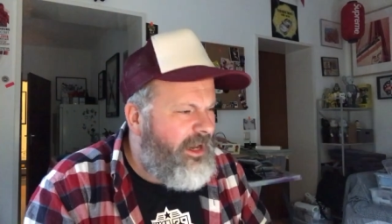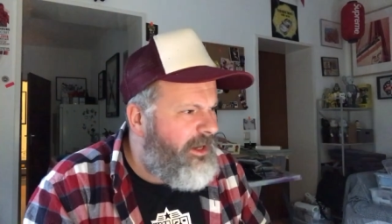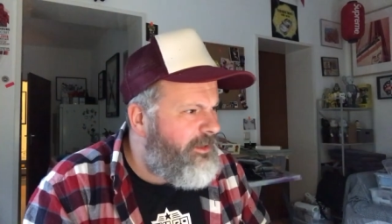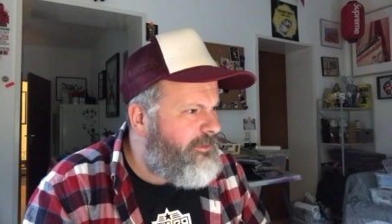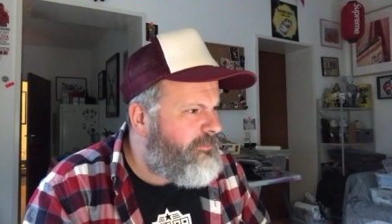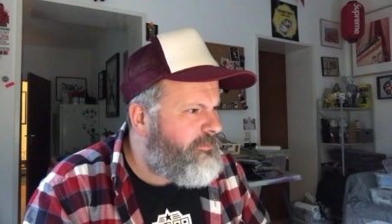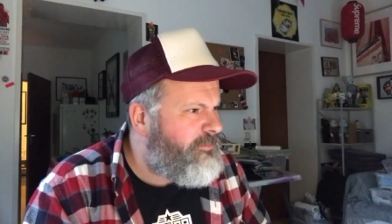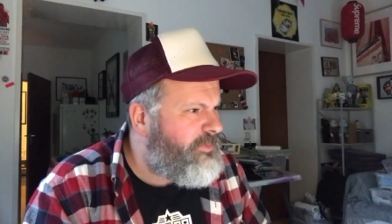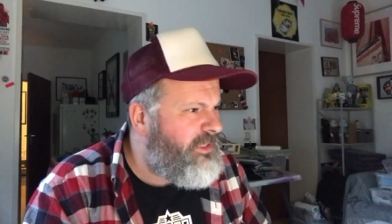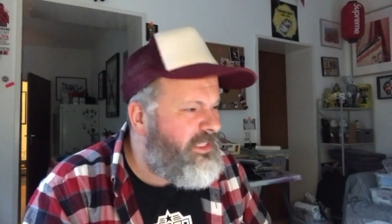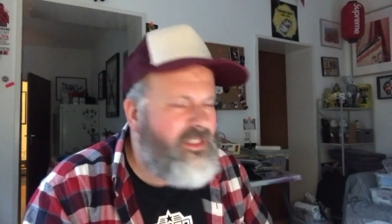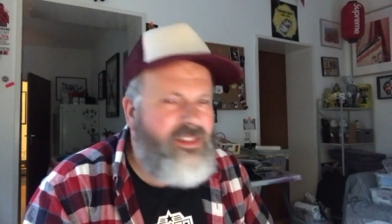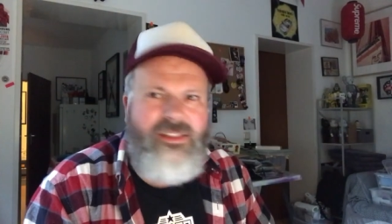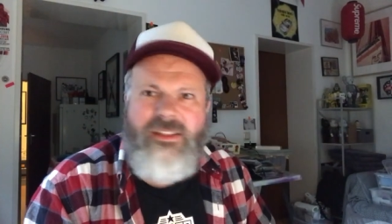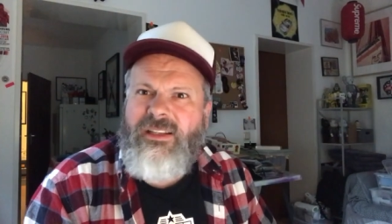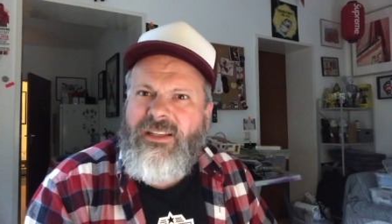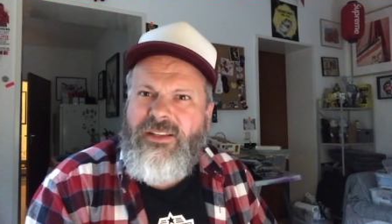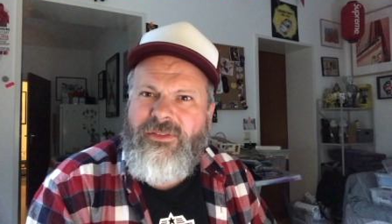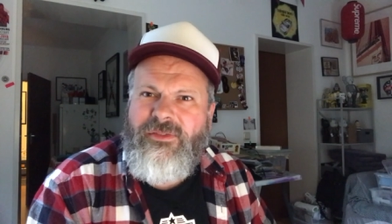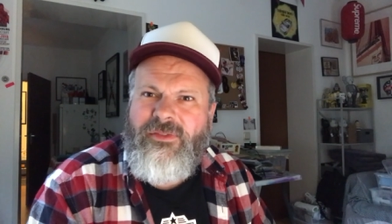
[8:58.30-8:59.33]
Um, please
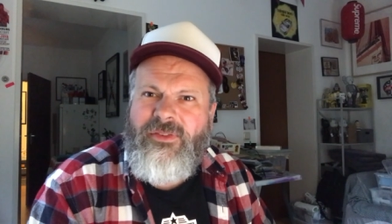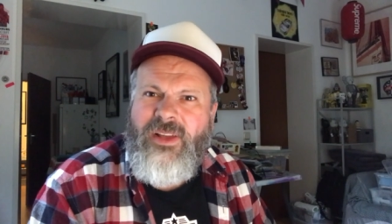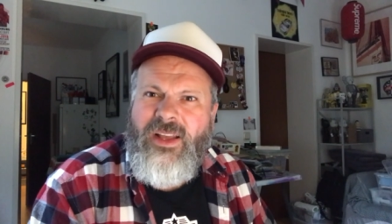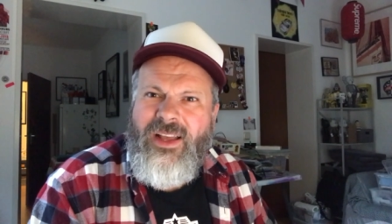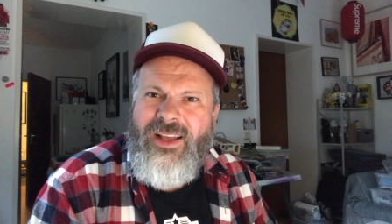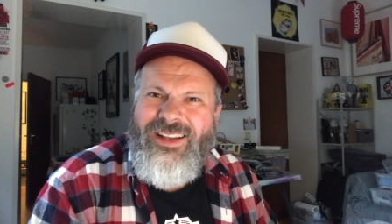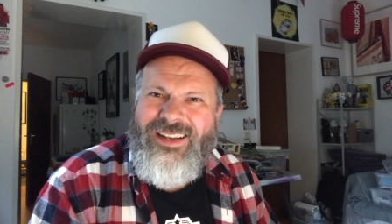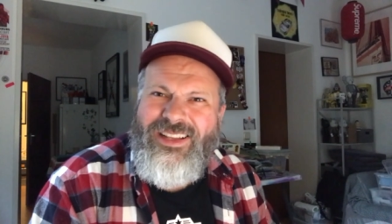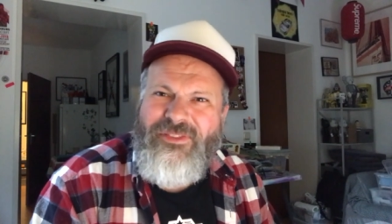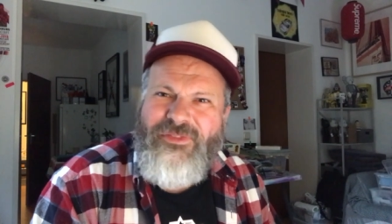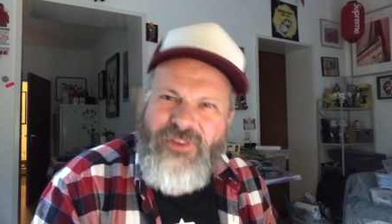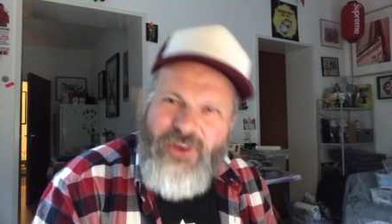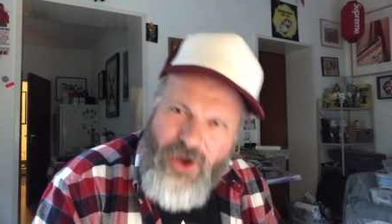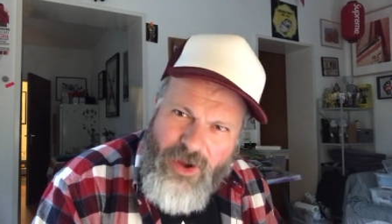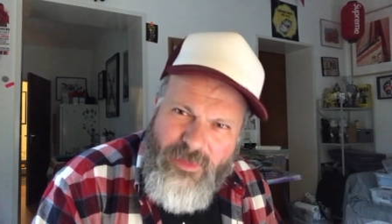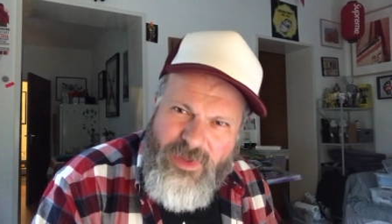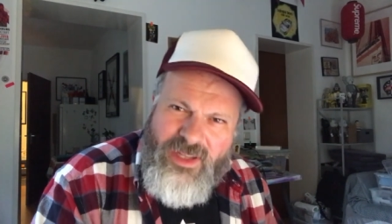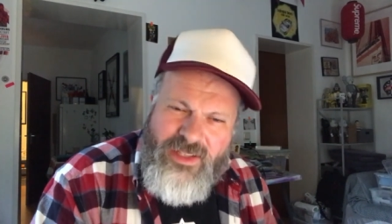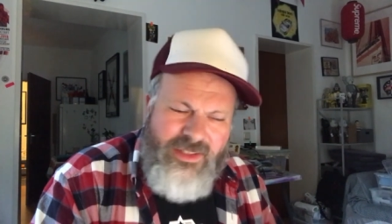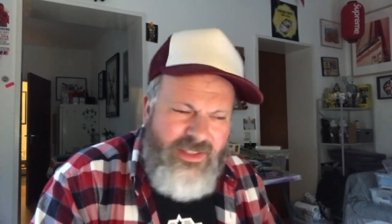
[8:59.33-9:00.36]
leave leave
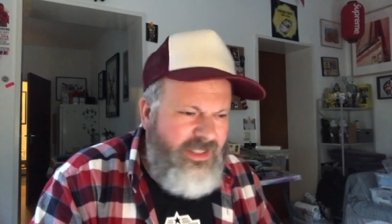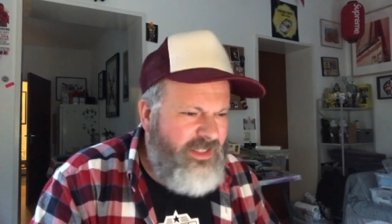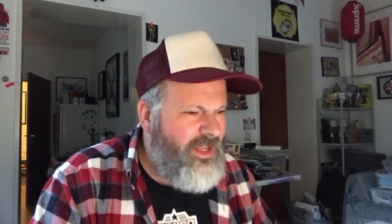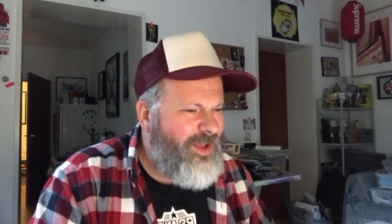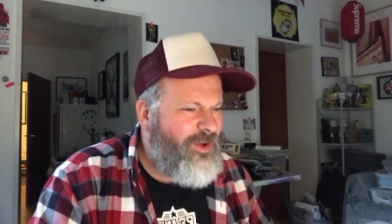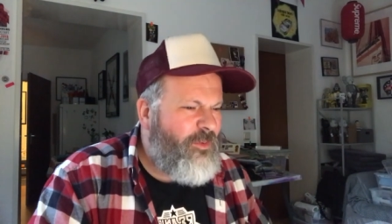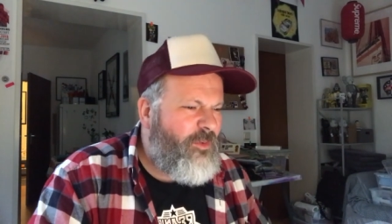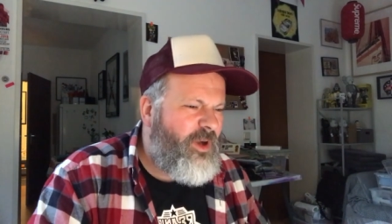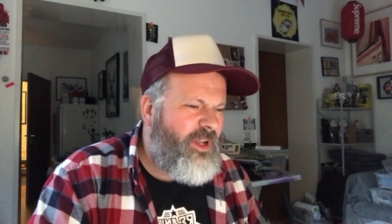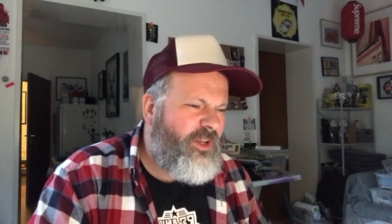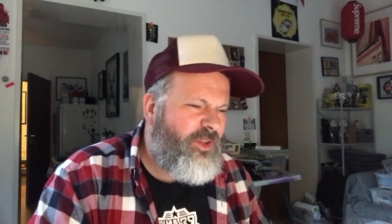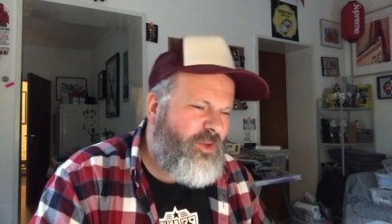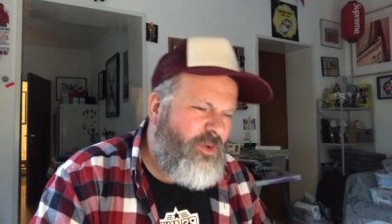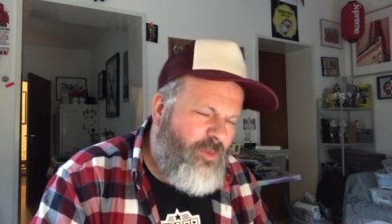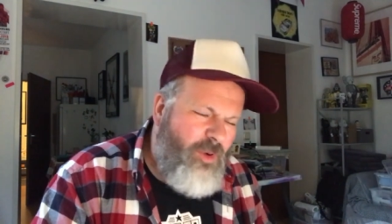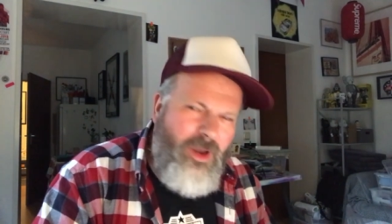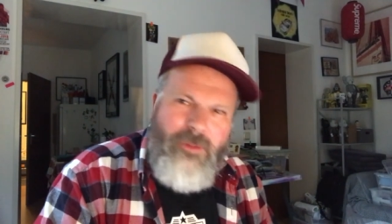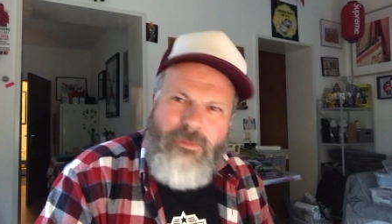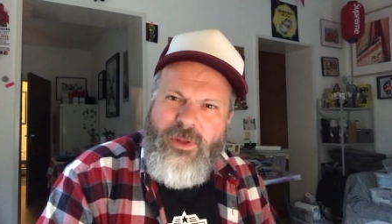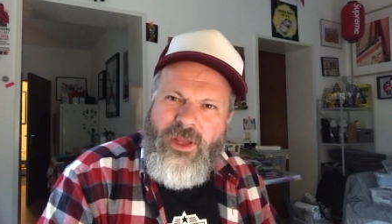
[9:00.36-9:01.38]
comments what you
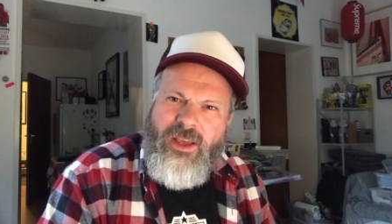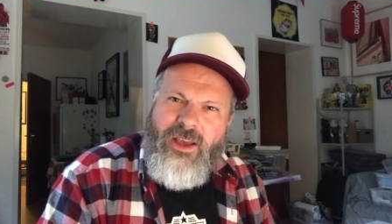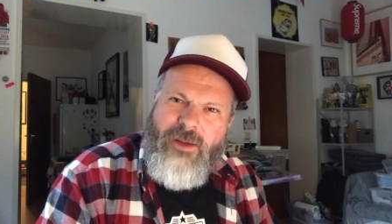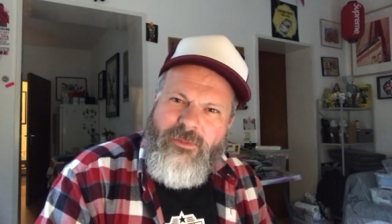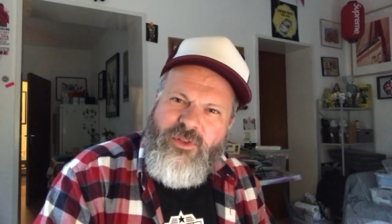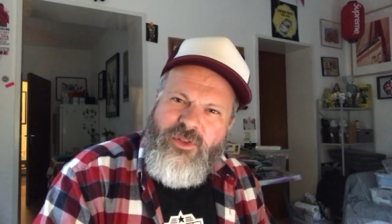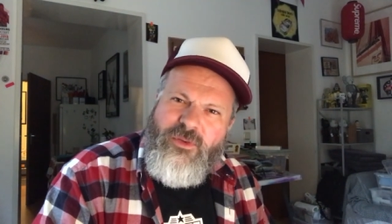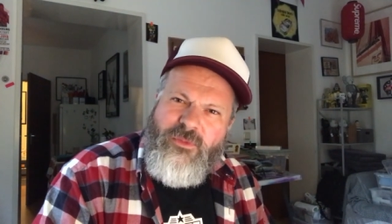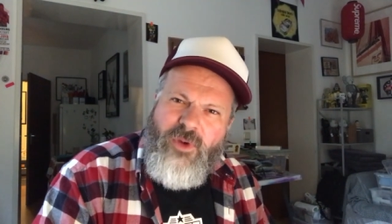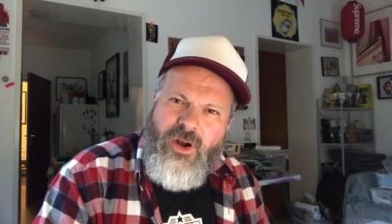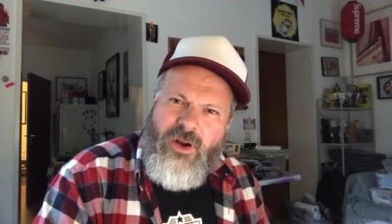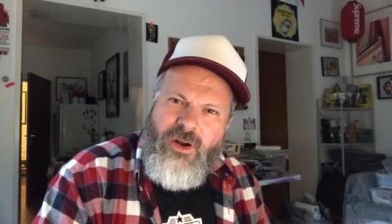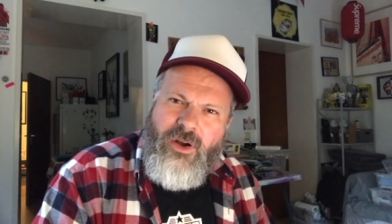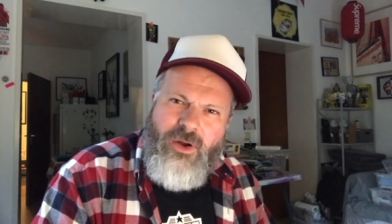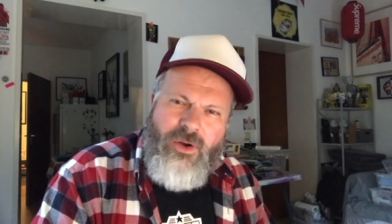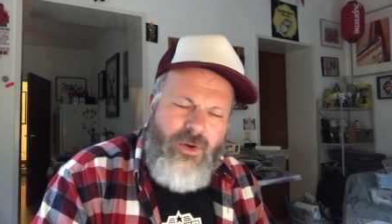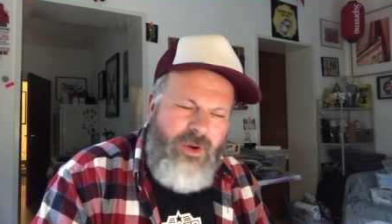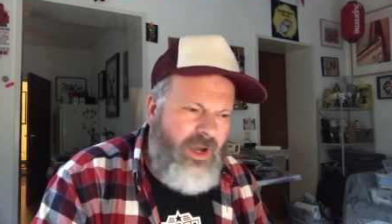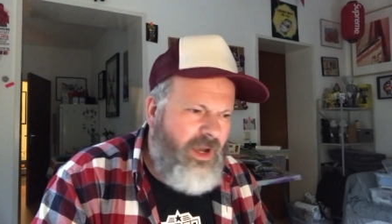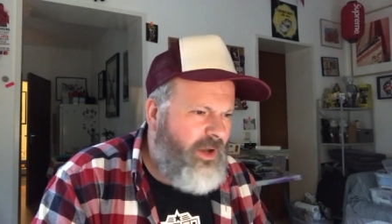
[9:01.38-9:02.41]
want to pick up tomorrow,
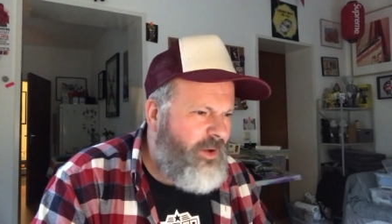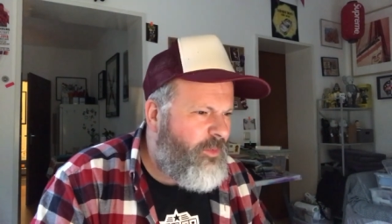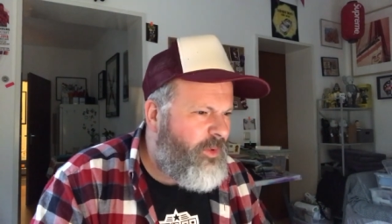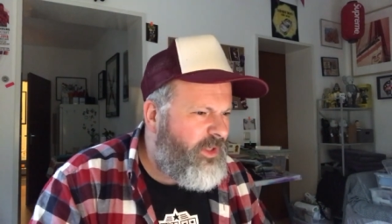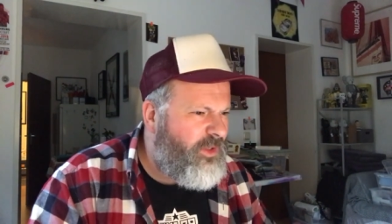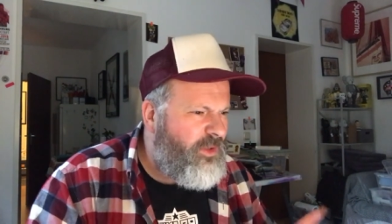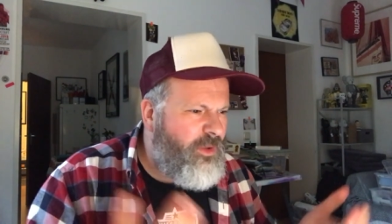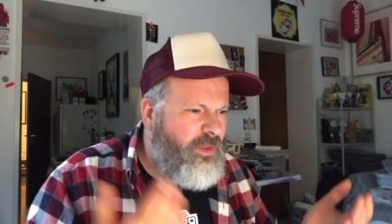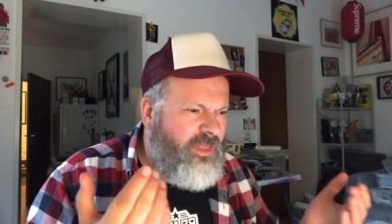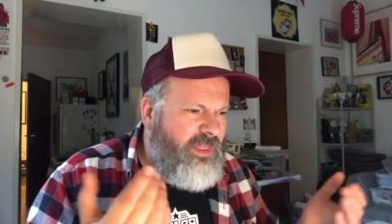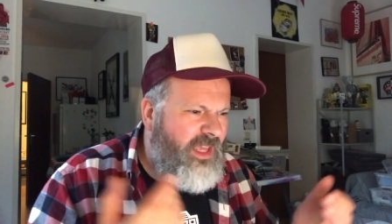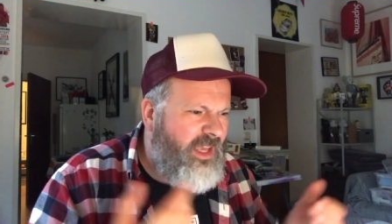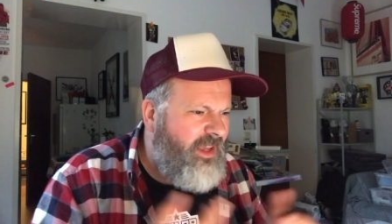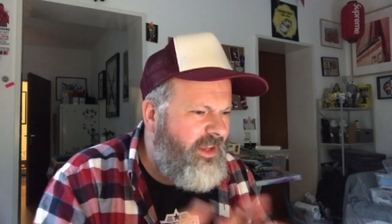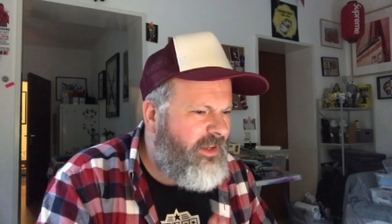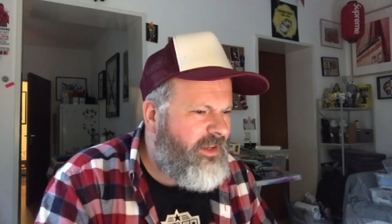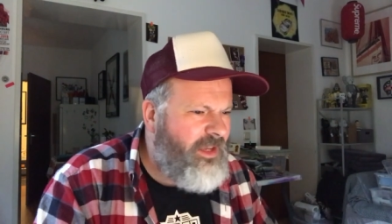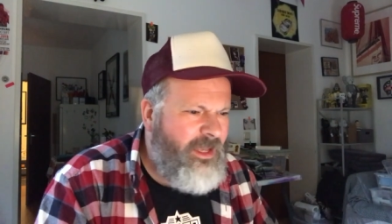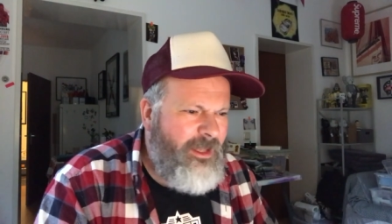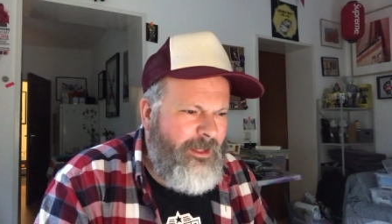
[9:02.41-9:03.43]
uh, what you think
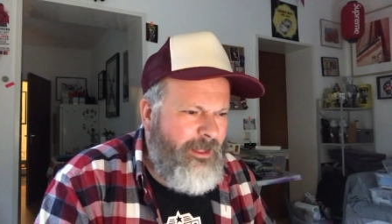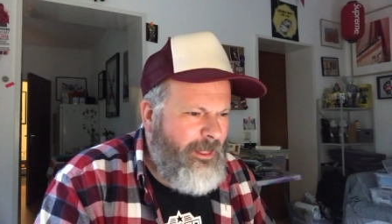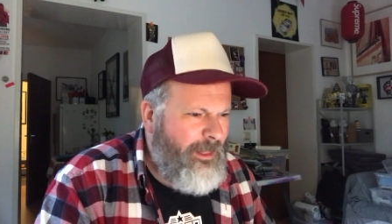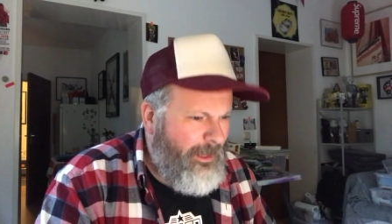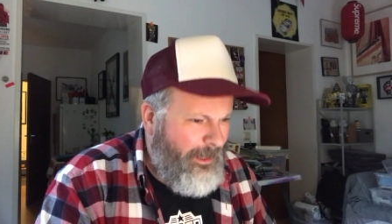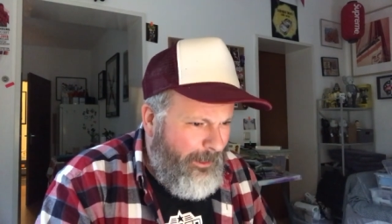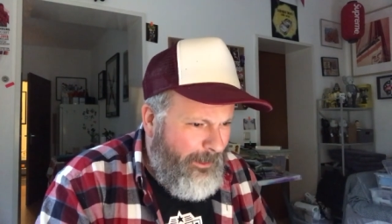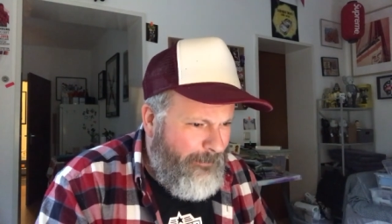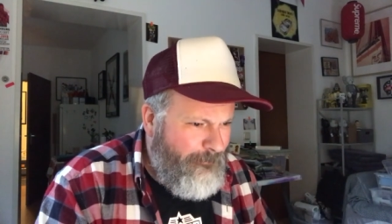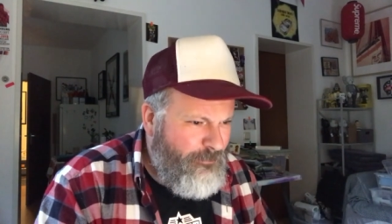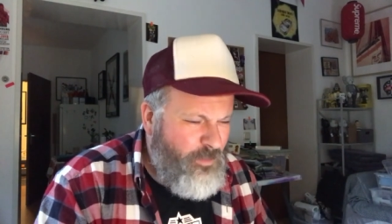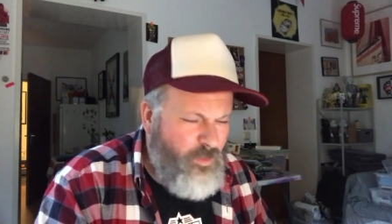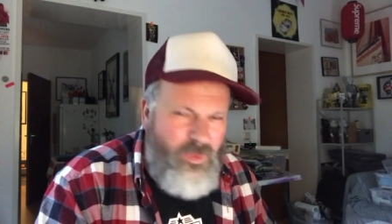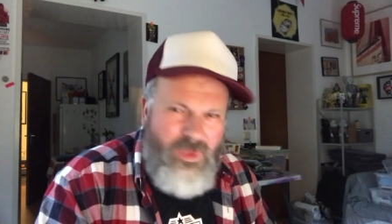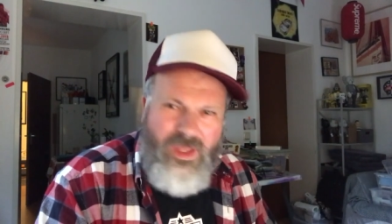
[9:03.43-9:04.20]
um,